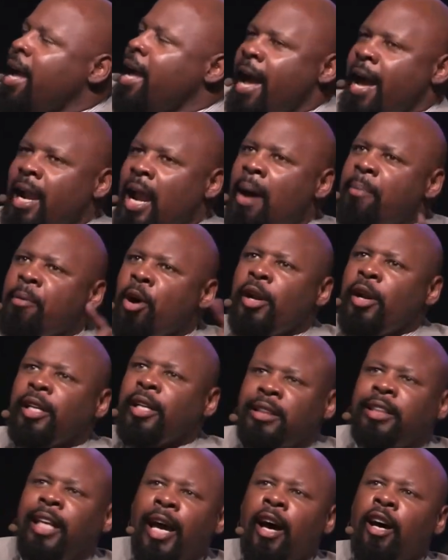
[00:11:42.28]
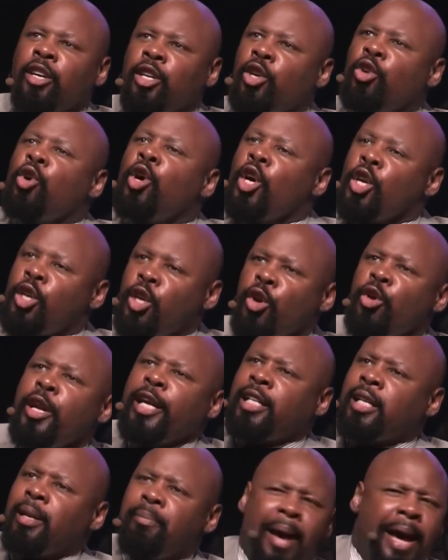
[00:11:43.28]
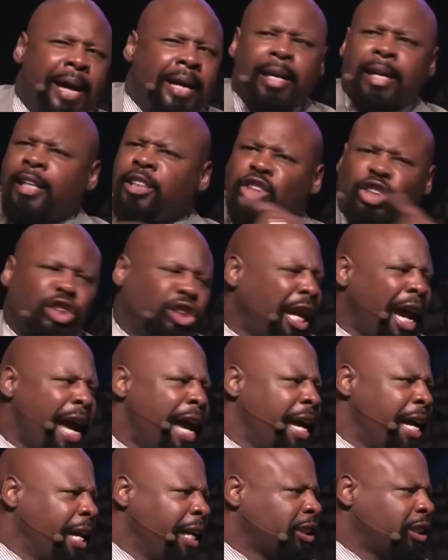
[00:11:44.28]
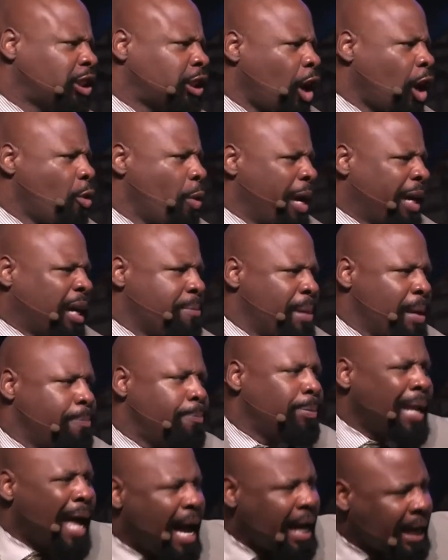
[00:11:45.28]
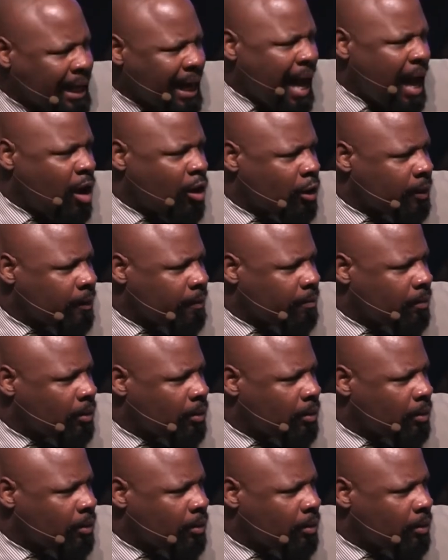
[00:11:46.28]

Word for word: And I'm going to tell you, you need to make an exchange so it can be blotted out.